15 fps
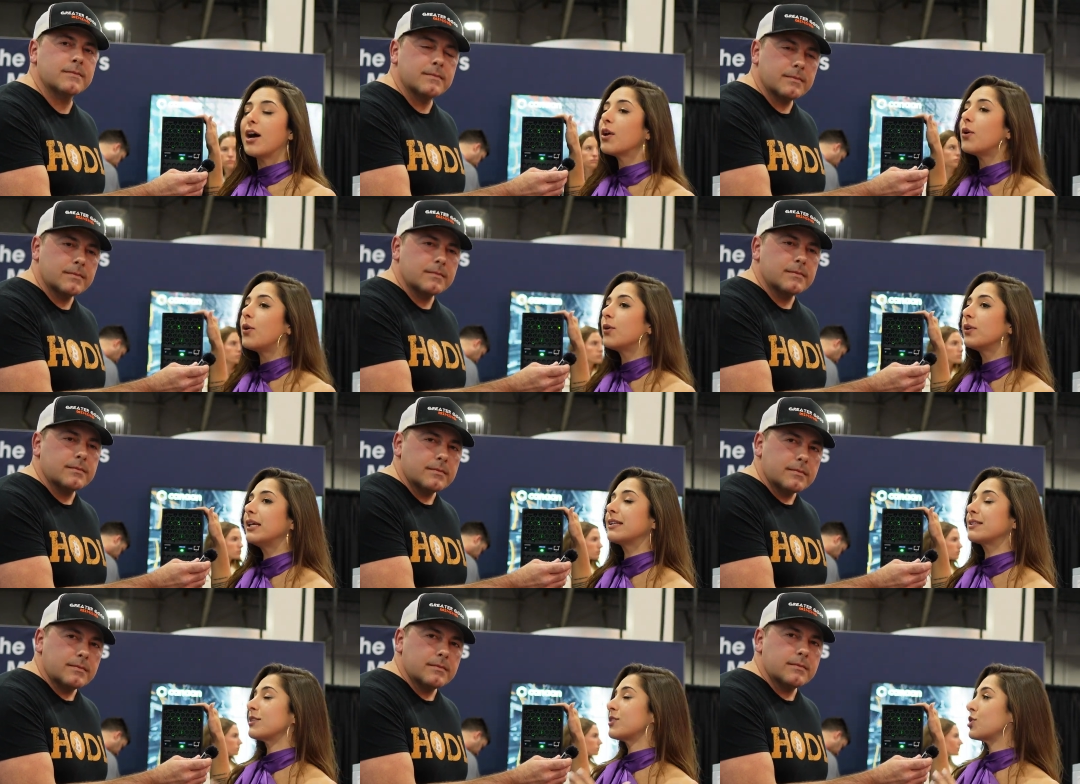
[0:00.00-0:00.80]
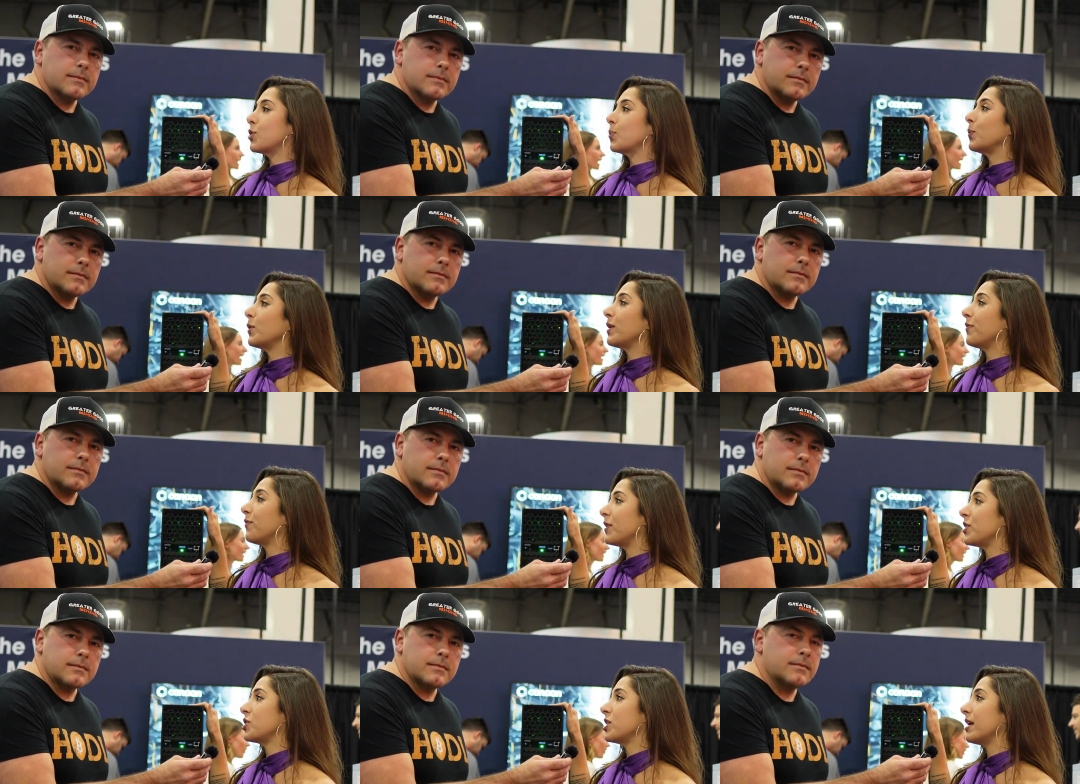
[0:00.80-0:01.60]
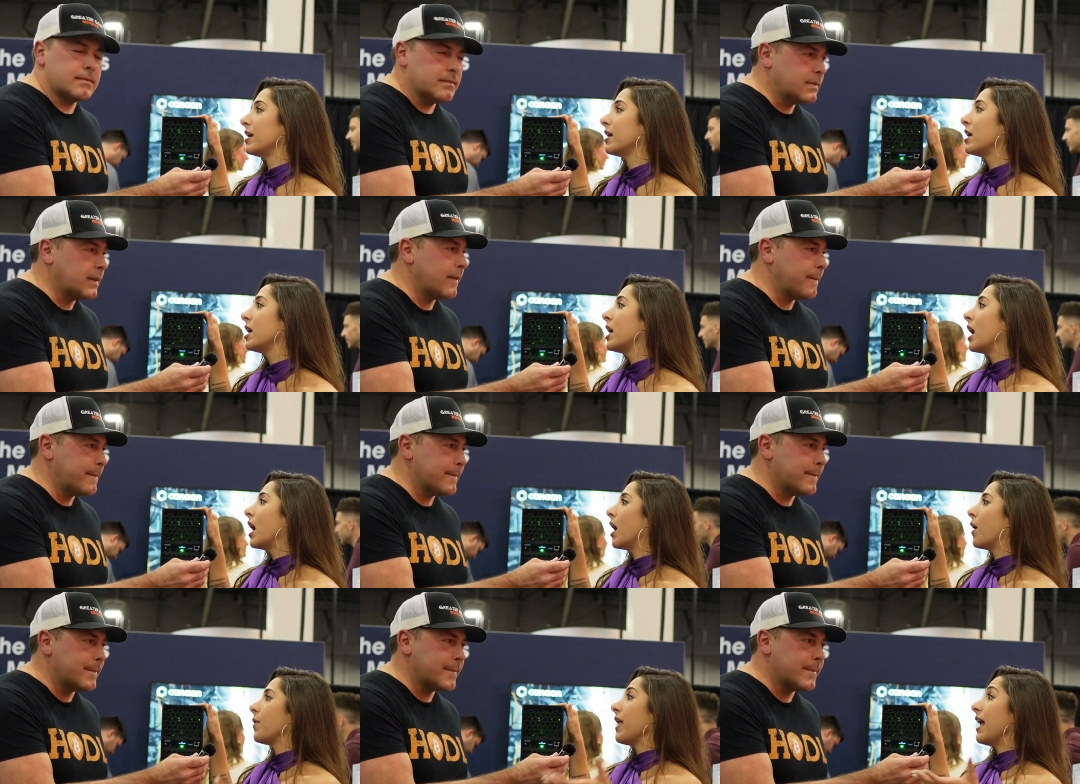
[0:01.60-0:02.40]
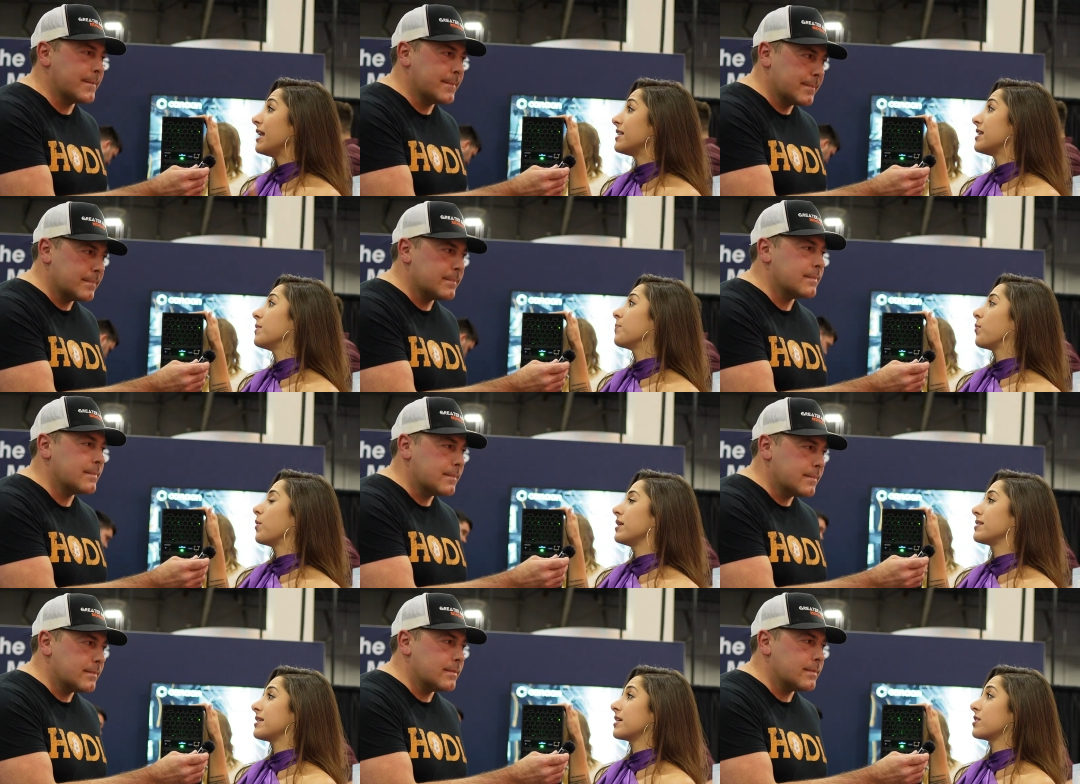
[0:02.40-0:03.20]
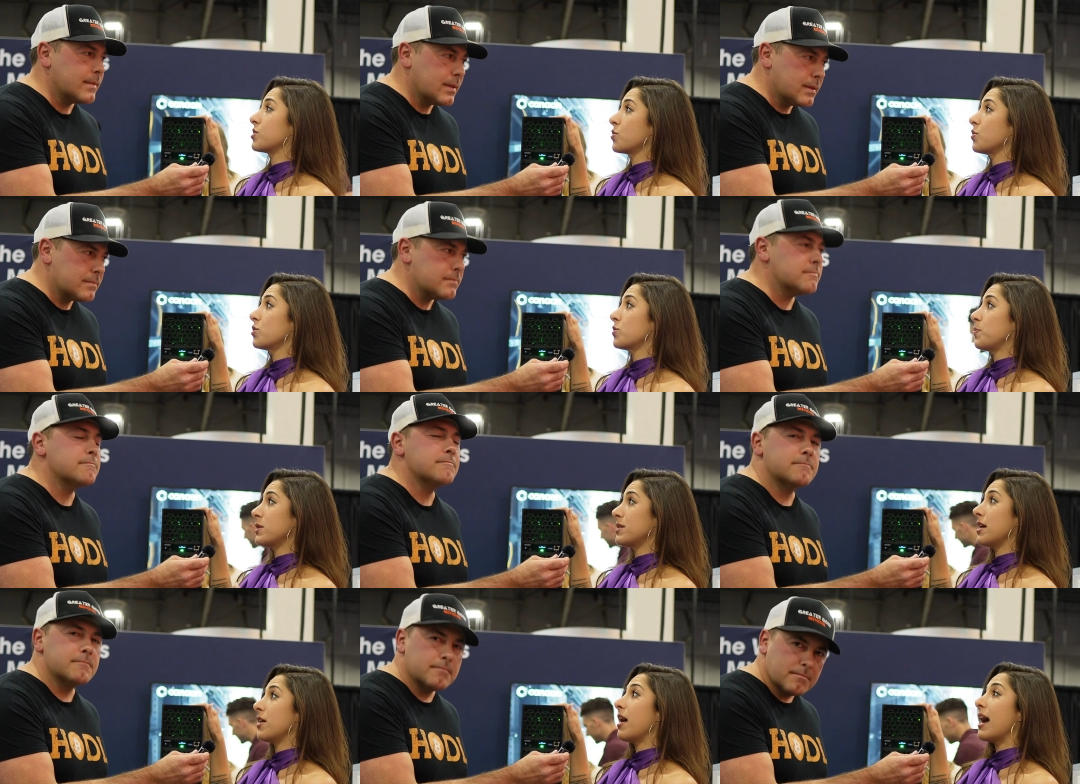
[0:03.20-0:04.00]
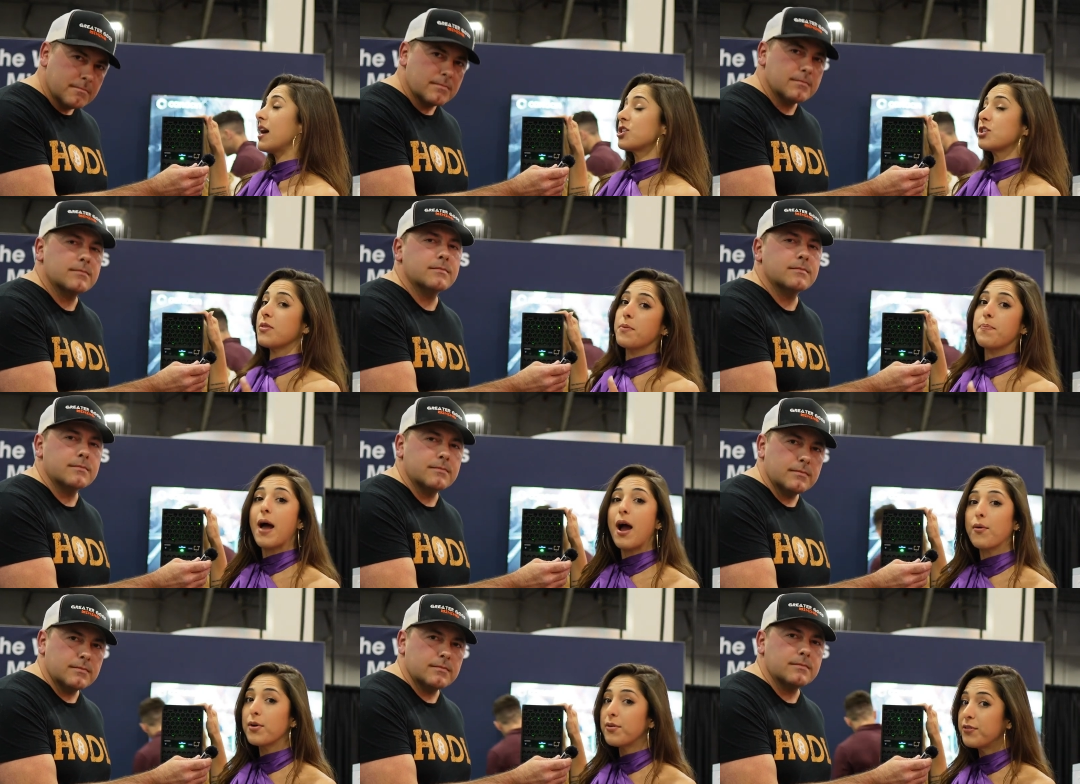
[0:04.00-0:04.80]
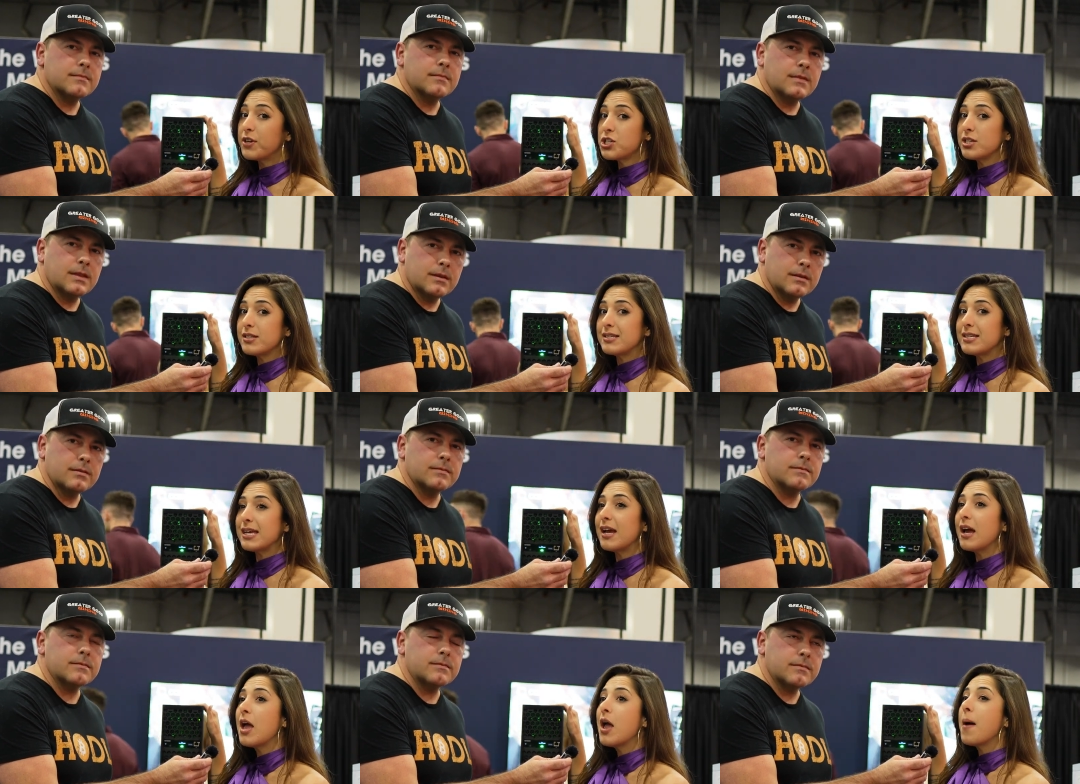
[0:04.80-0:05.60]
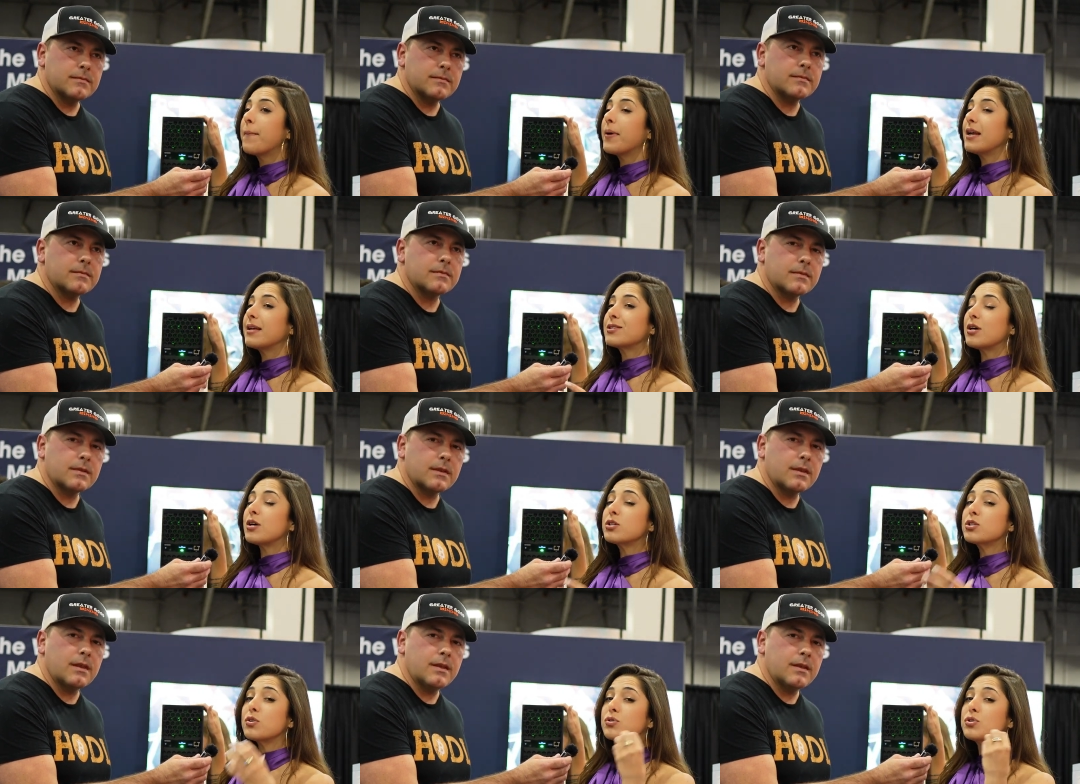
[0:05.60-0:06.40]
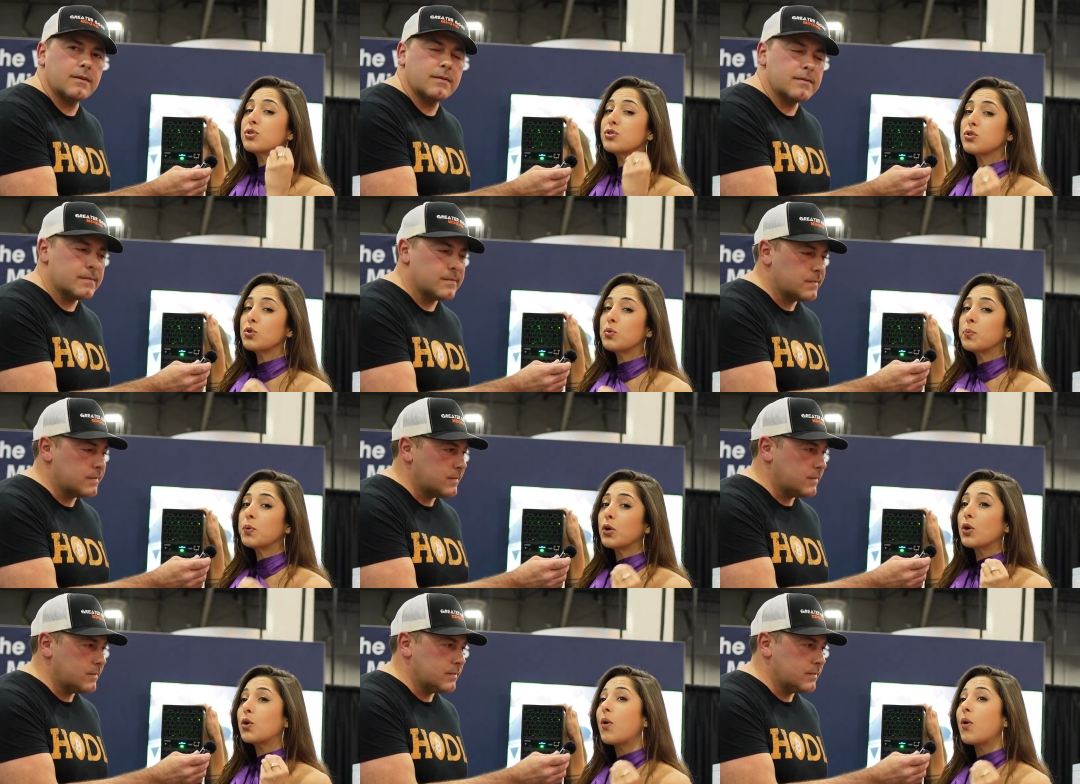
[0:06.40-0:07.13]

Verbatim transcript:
Speaker 1: Not only is it super efficient uh, with 18.6 joules per terahash on the power efficiency, but it's also super